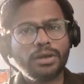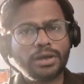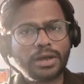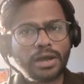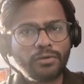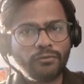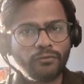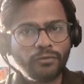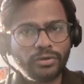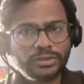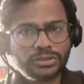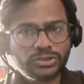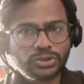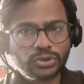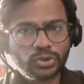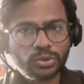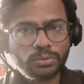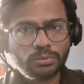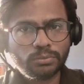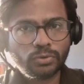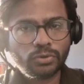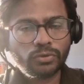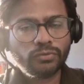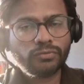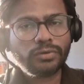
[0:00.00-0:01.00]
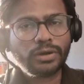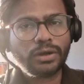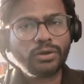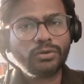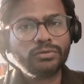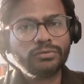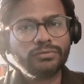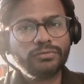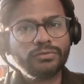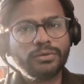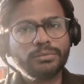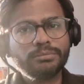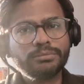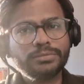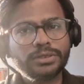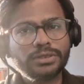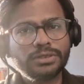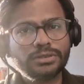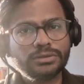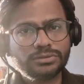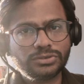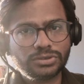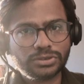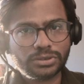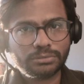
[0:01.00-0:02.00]
Once you move out from
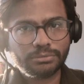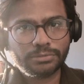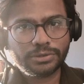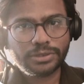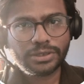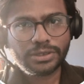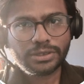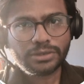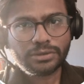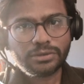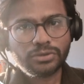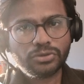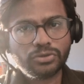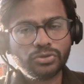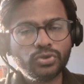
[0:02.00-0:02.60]
the Germany,